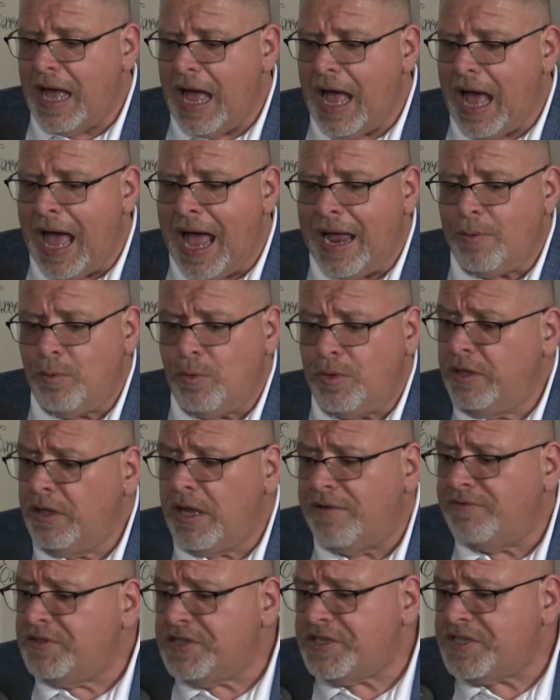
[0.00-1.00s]
I would
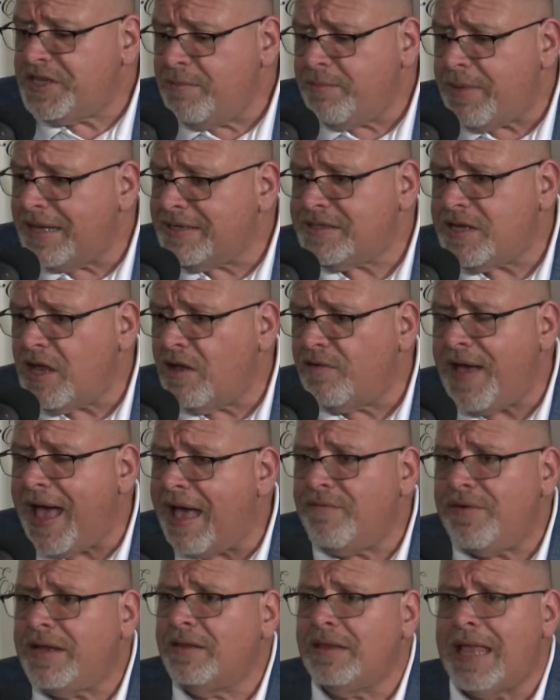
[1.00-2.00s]
love to see myself
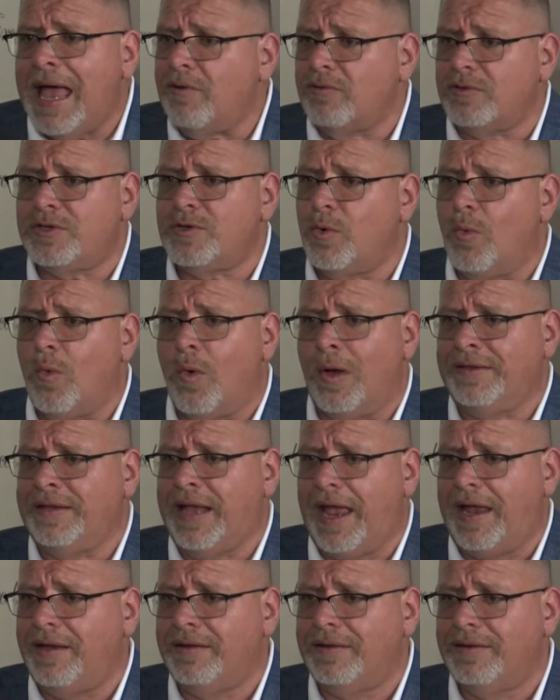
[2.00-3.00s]
having a lounge one
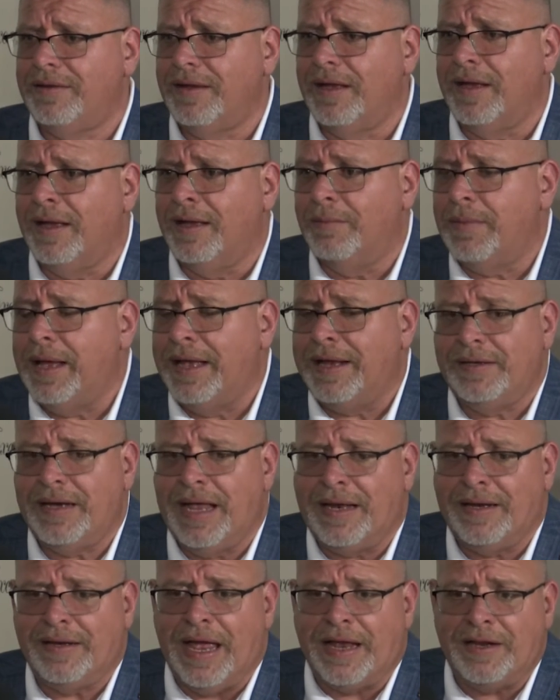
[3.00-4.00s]
day um, and,
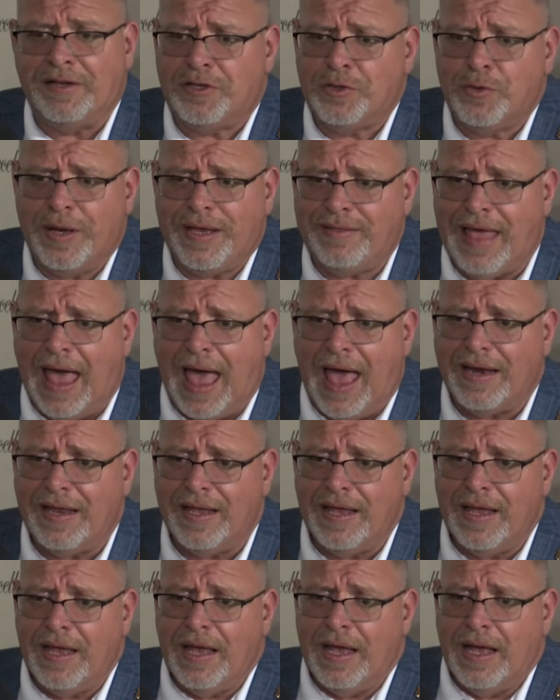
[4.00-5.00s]
and and doing that.
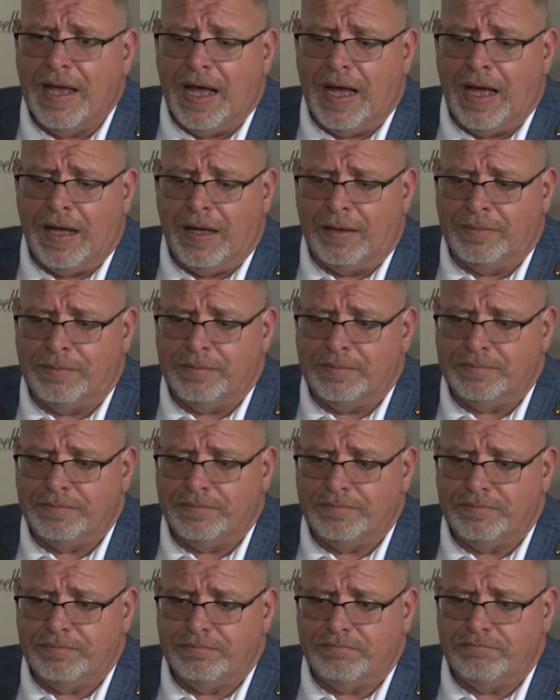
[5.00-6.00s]
Um,
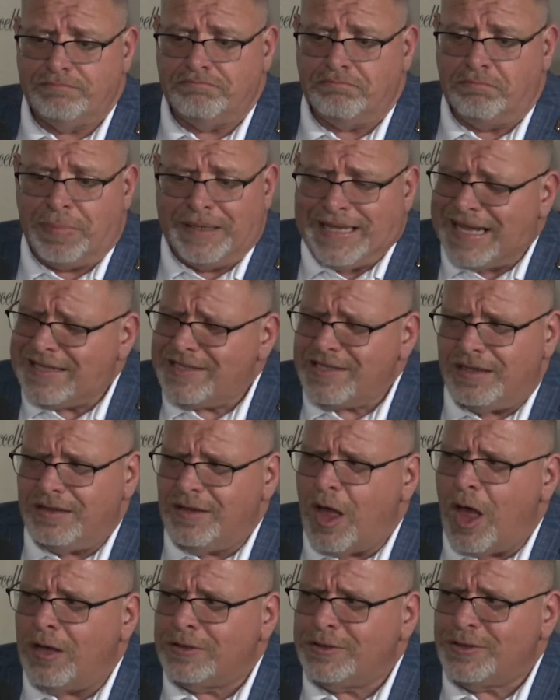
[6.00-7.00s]
but that's a
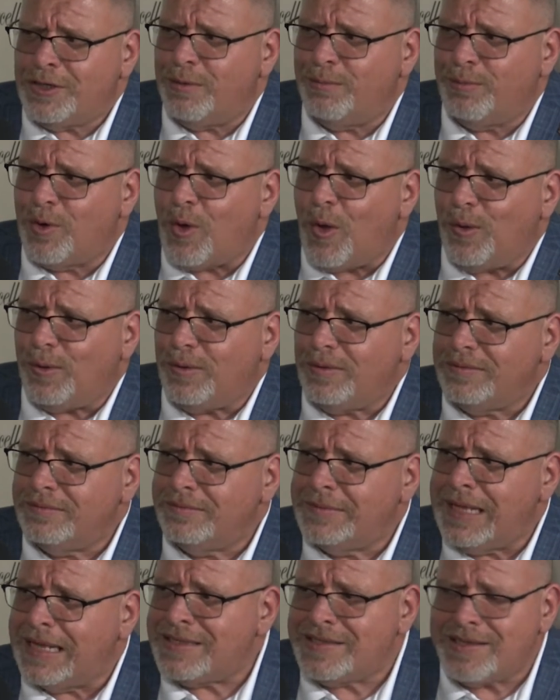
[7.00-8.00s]
long term goal.
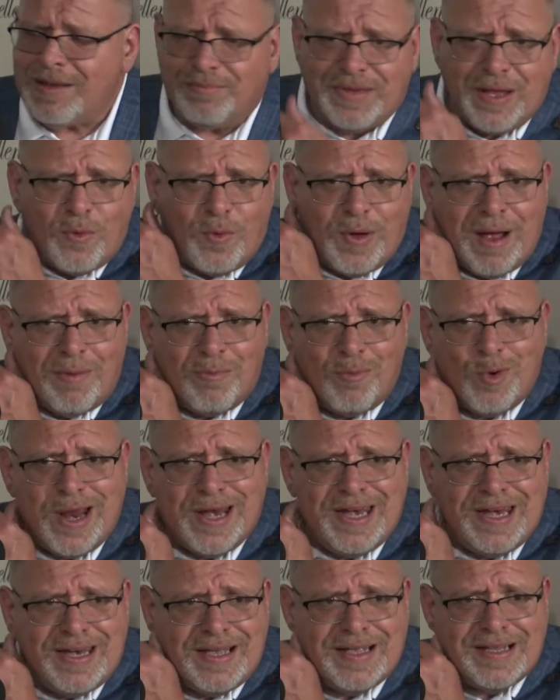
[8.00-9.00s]
That's something when I'm
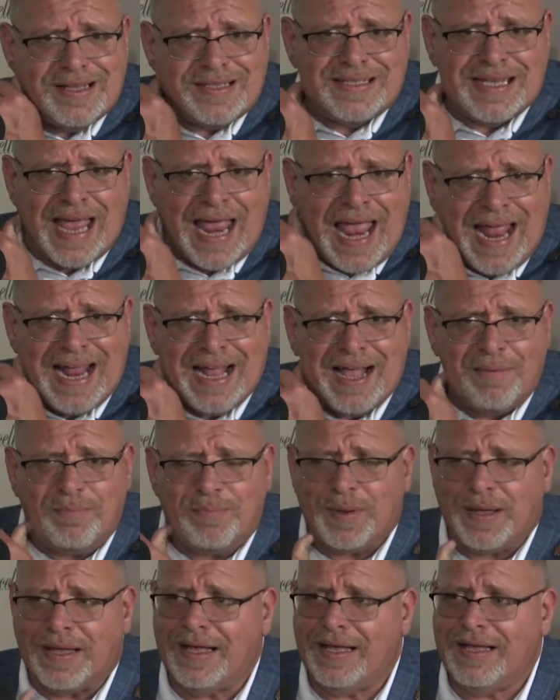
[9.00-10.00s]
ready to to hang
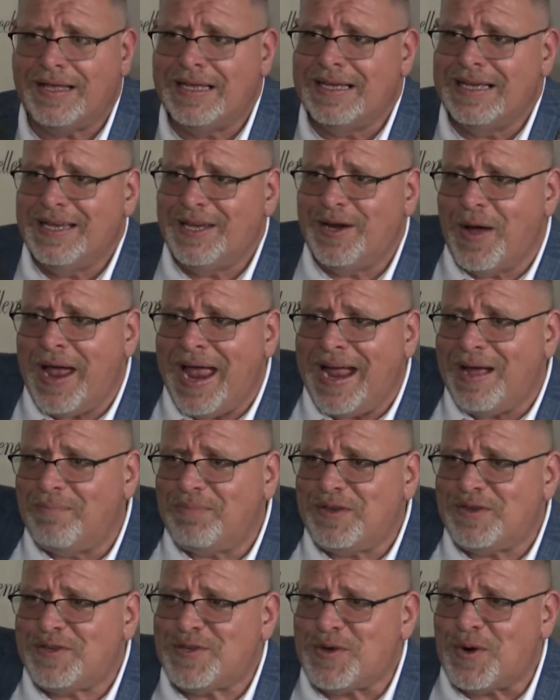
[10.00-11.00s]
up uh, you know hang up
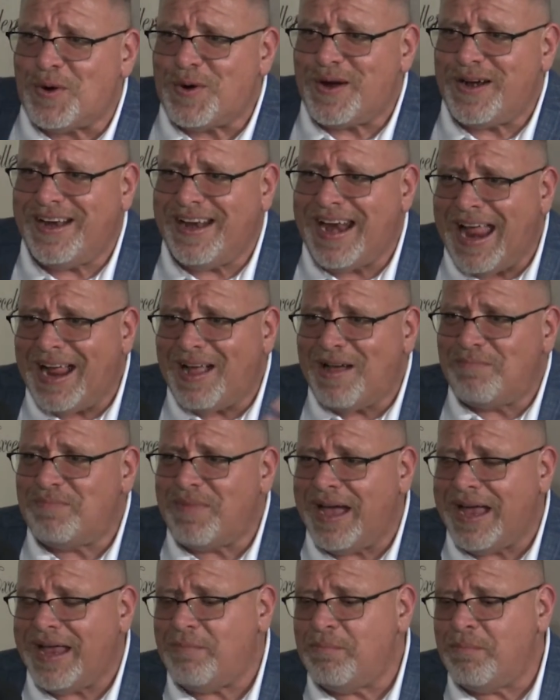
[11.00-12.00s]
the sword and hang up
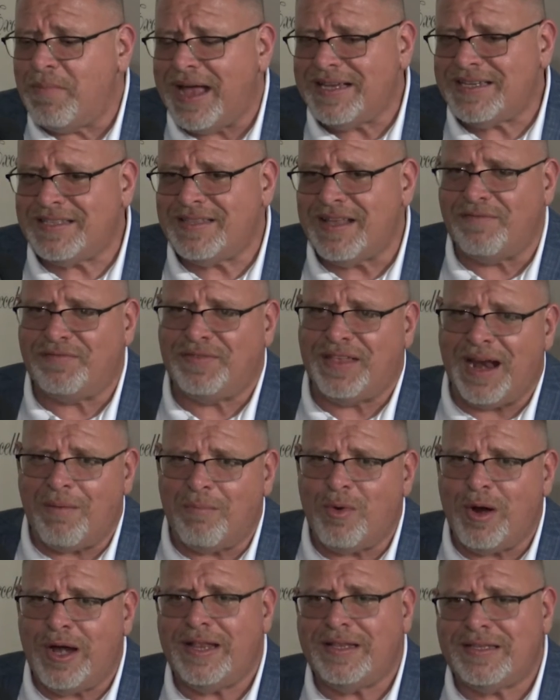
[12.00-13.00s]
my my stuff that
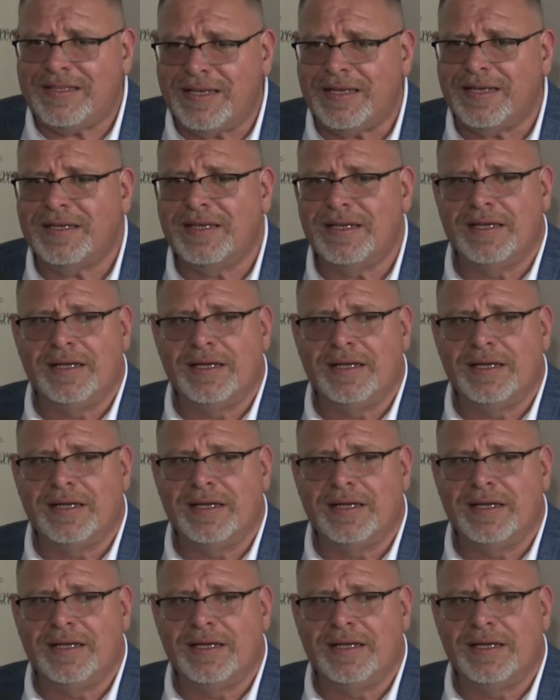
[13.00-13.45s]
I'm ready to